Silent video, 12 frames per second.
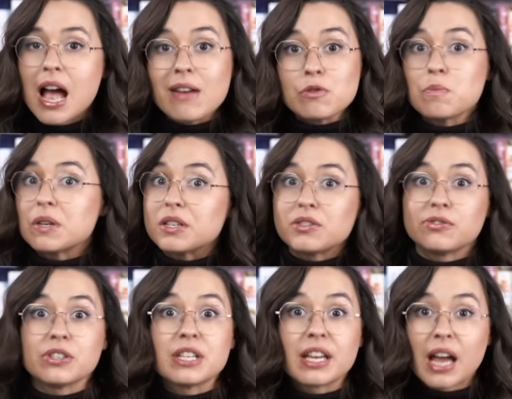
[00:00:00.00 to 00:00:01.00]
Everybody's
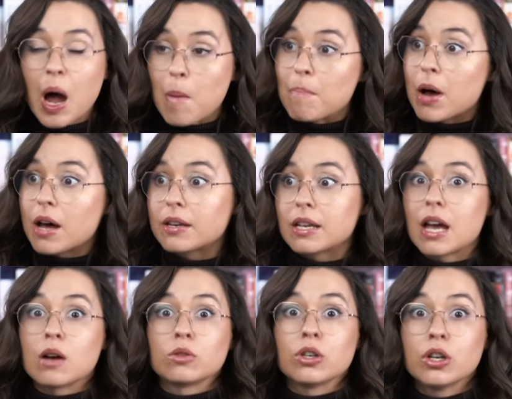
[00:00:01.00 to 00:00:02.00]
freaking out. Bonnie,
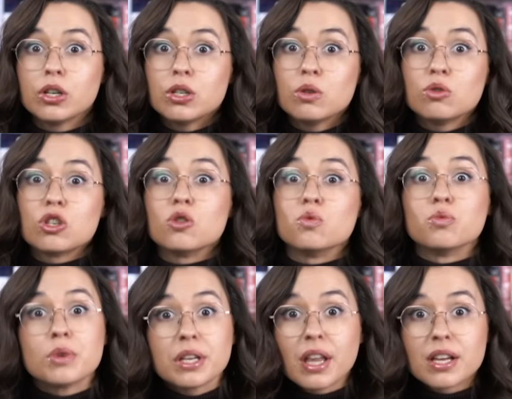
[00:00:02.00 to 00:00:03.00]
how could you? Do you
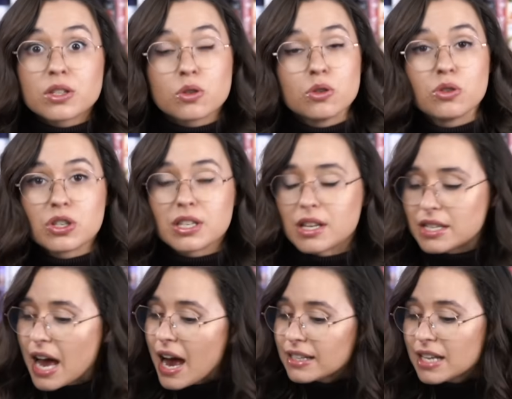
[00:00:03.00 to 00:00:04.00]
realize who you just
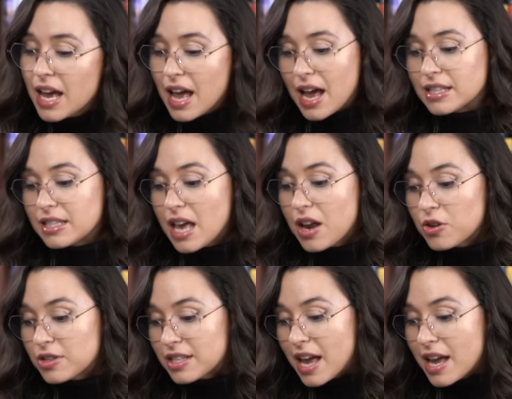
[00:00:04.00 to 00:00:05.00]
attacked? And
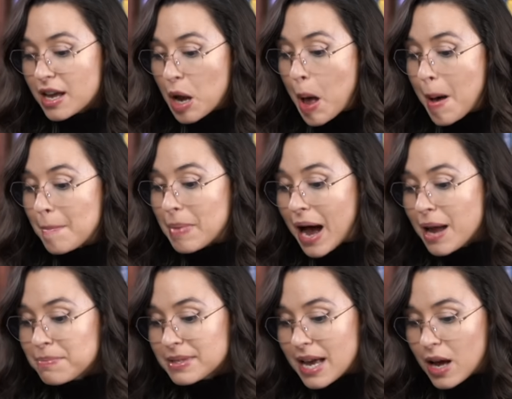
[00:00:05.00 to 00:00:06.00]
Saturn saying,
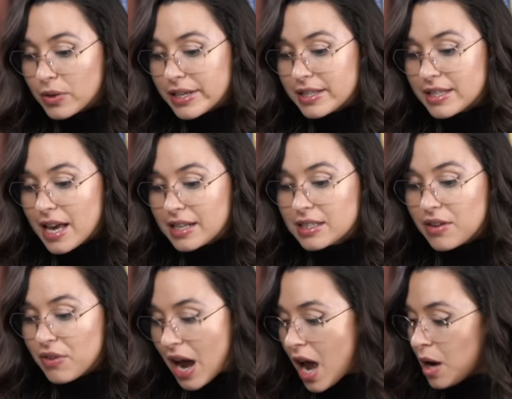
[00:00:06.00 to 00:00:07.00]
"Pipe down, insects.
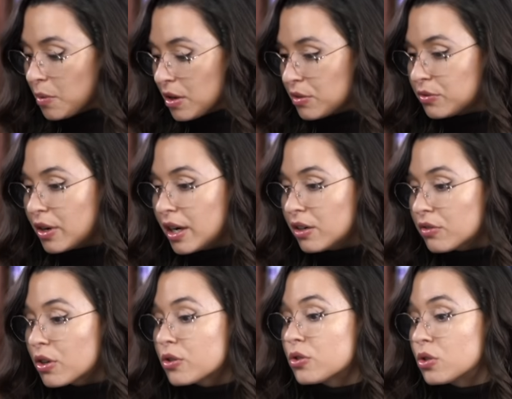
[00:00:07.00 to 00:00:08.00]
If I were afraid of
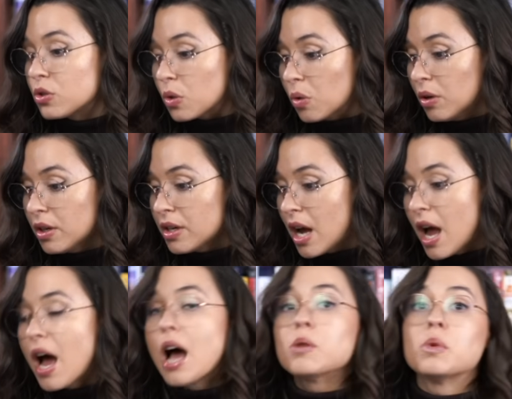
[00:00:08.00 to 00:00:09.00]
her sword,
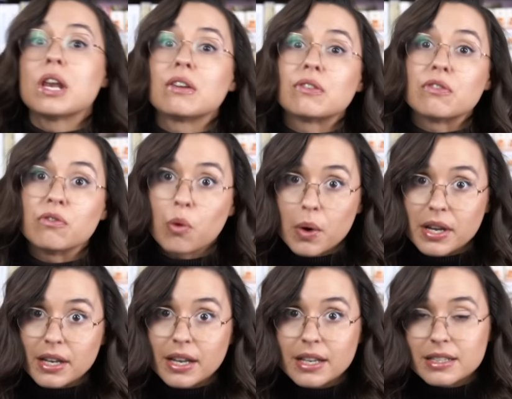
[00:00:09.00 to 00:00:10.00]
I would have
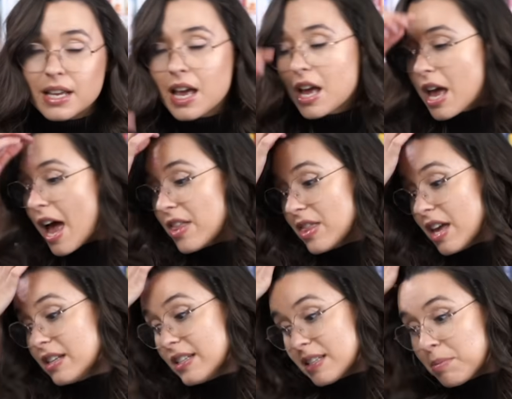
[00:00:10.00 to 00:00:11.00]
avoided it." And
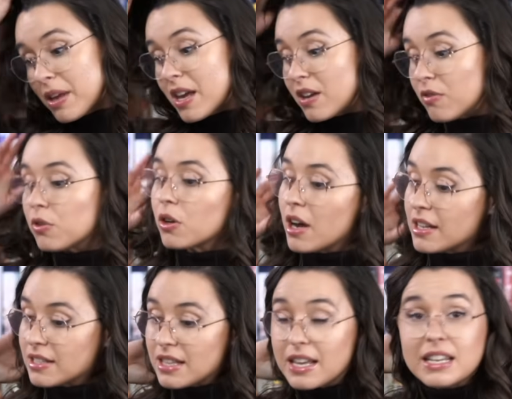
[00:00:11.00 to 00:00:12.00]
then displaying for
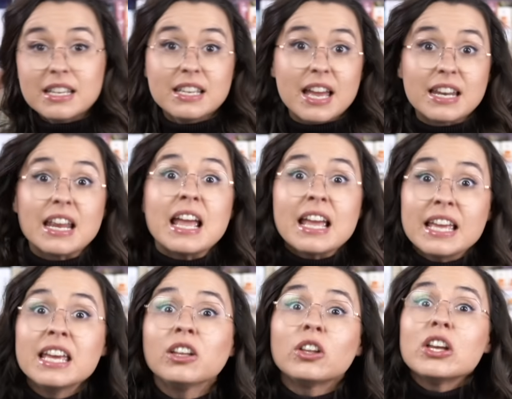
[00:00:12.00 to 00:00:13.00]
us that he can
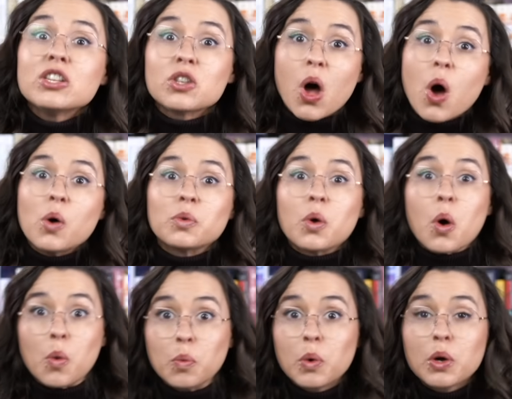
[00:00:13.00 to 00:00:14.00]
heal his own
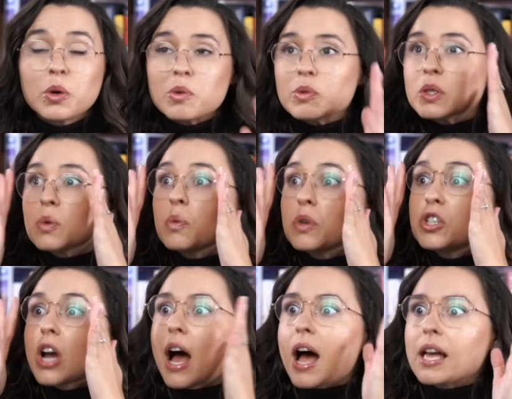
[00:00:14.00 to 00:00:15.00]
wounds, which
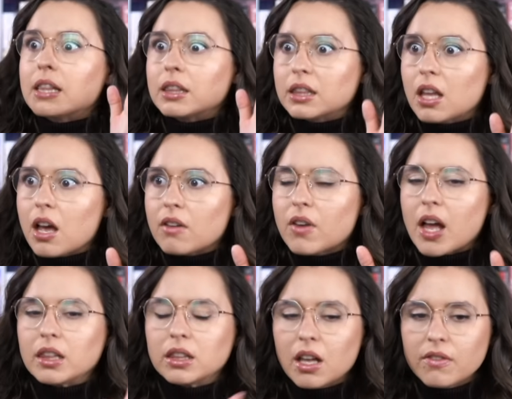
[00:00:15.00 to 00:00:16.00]
I love. I
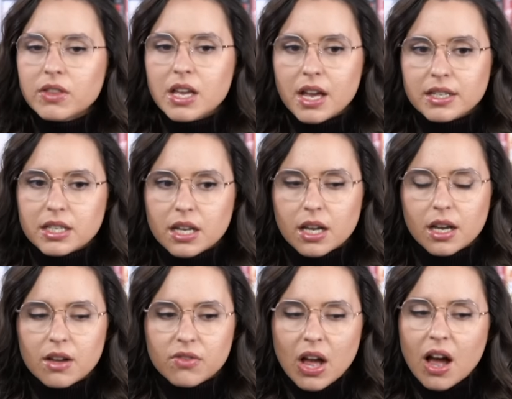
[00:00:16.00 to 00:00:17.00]
love the idea
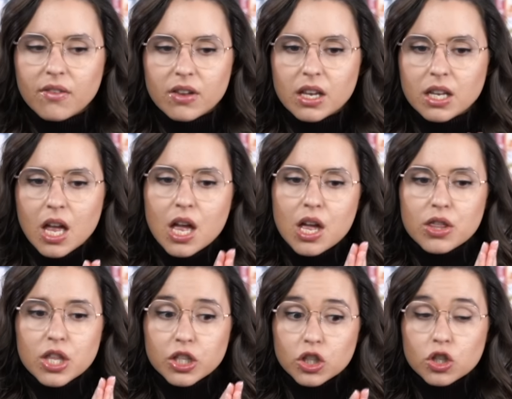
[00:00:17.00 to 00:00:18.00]
of having
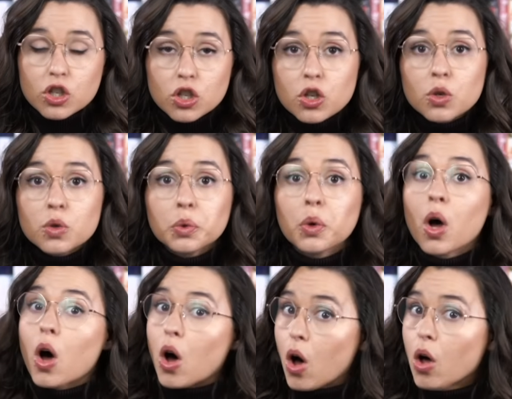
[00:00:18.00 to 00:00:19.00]
this new,
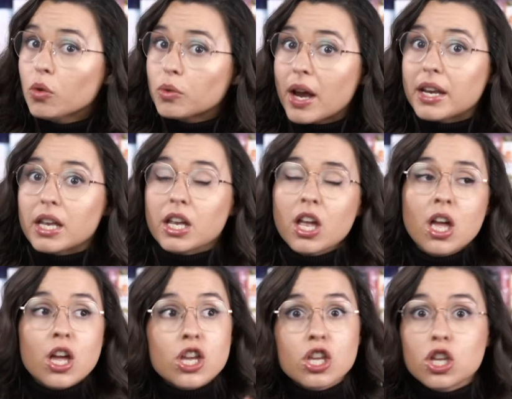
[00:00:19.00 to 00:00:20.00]
already
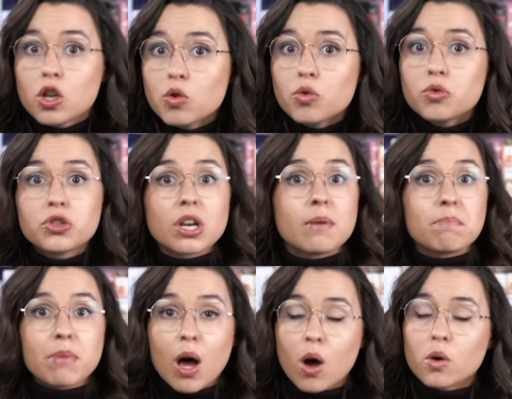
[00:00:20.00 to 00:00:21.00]
huge,
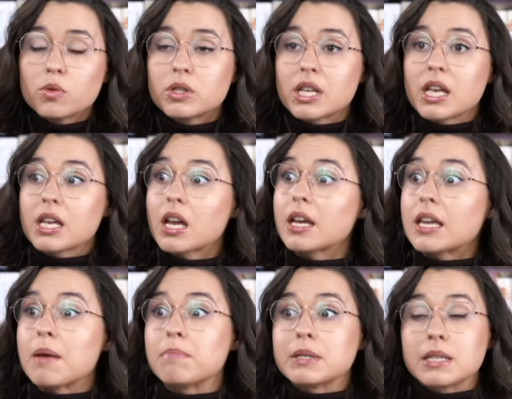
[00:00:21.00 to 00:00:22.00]
imposing,
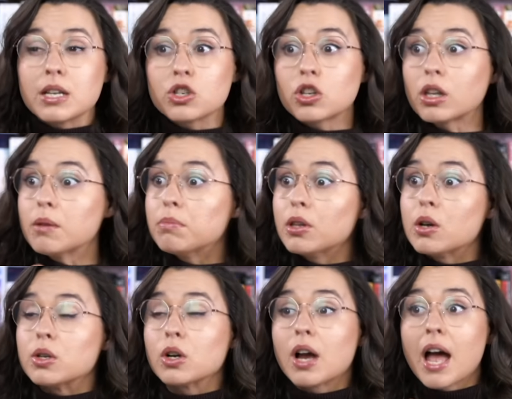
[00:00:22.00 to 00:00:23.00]
can potentially blow
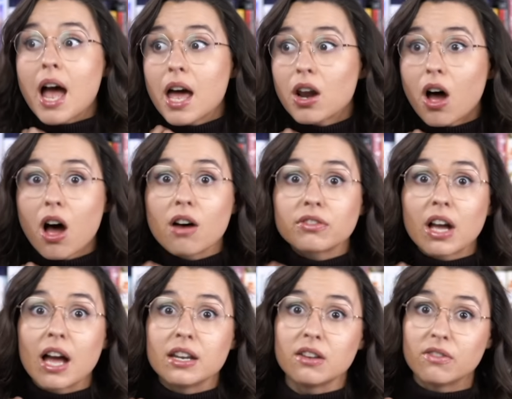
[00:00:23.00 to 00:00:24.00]
your head off
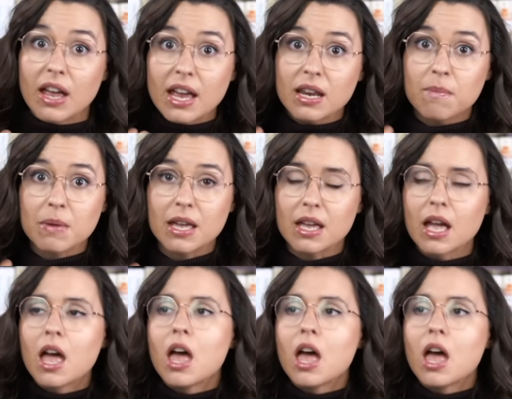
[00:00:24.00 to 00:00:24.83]
kind of enemy